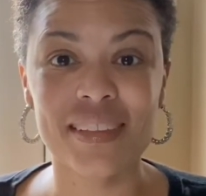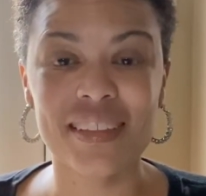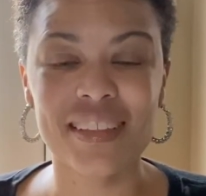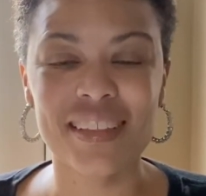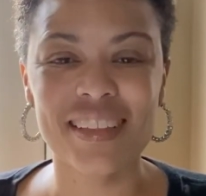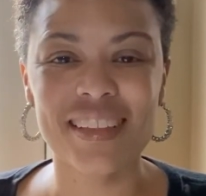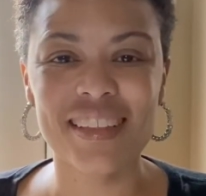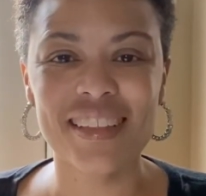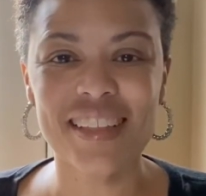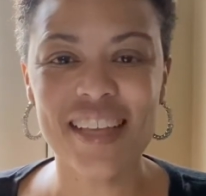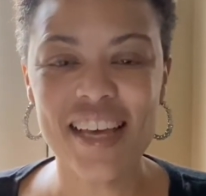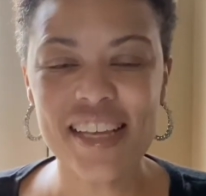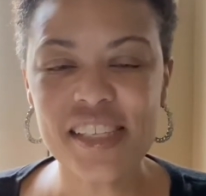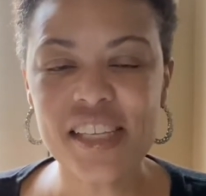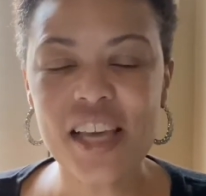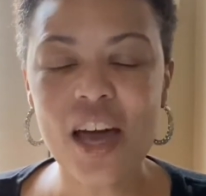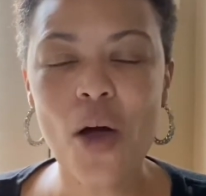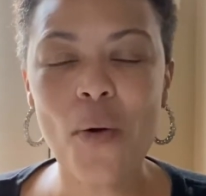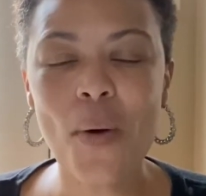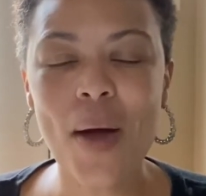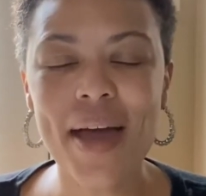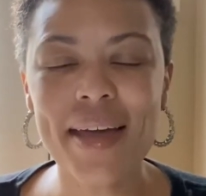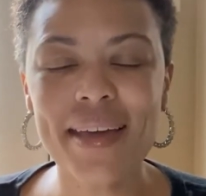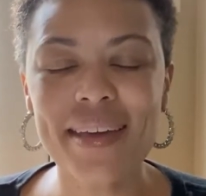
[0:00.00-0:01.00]
That's
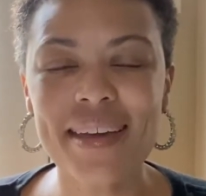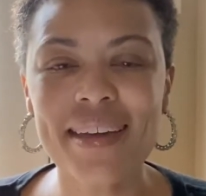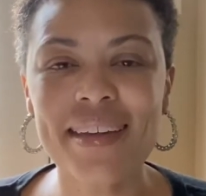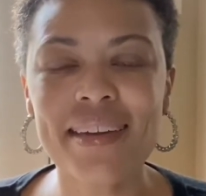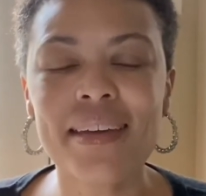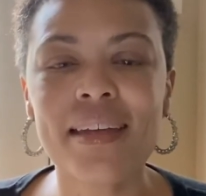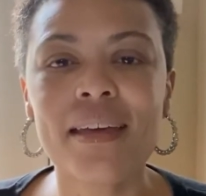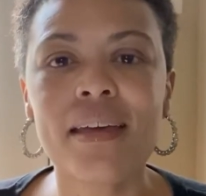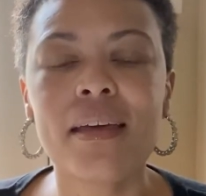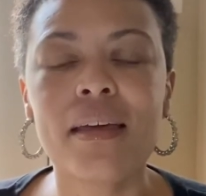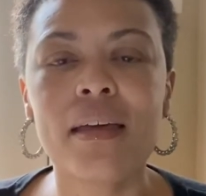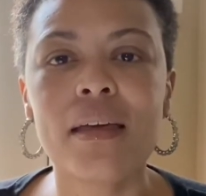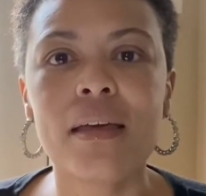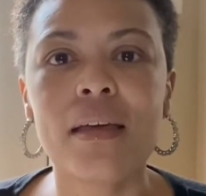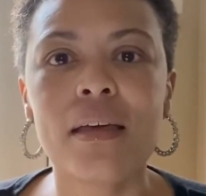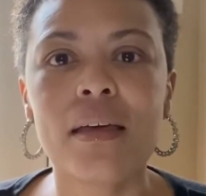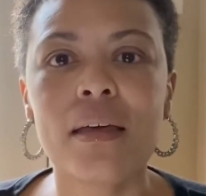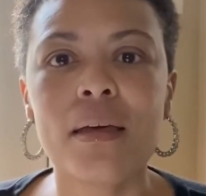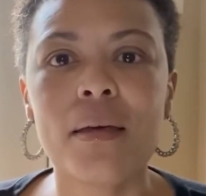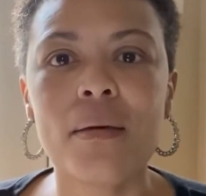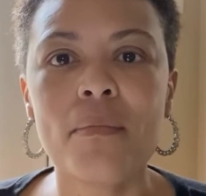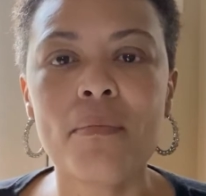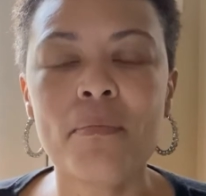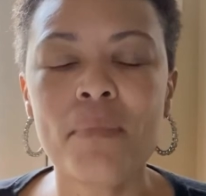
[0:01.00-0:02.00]
how I can
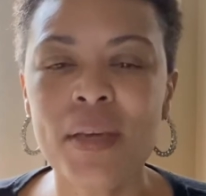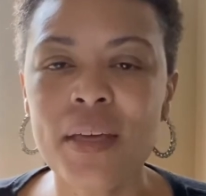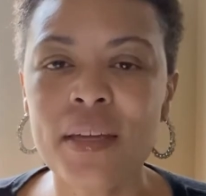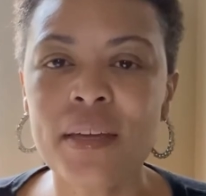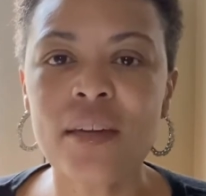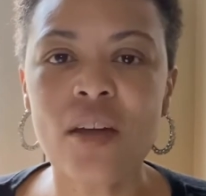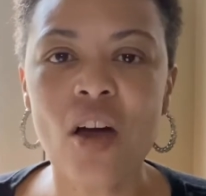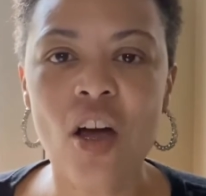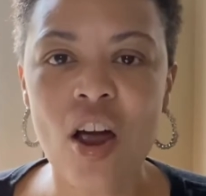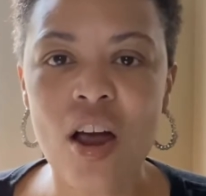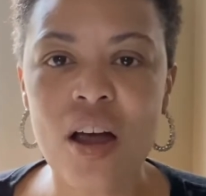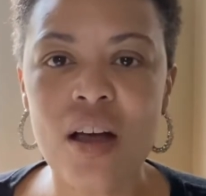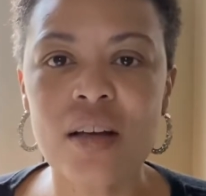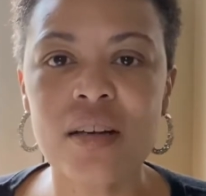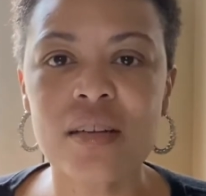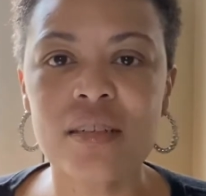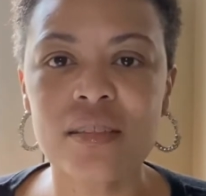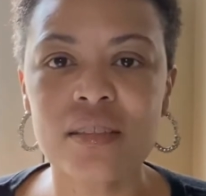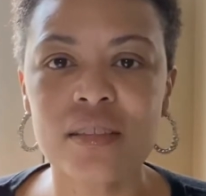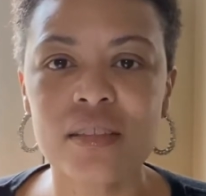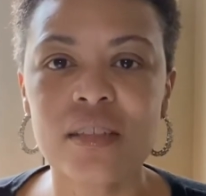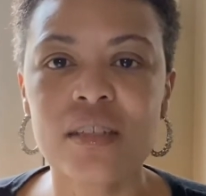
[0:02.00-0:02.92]
mend our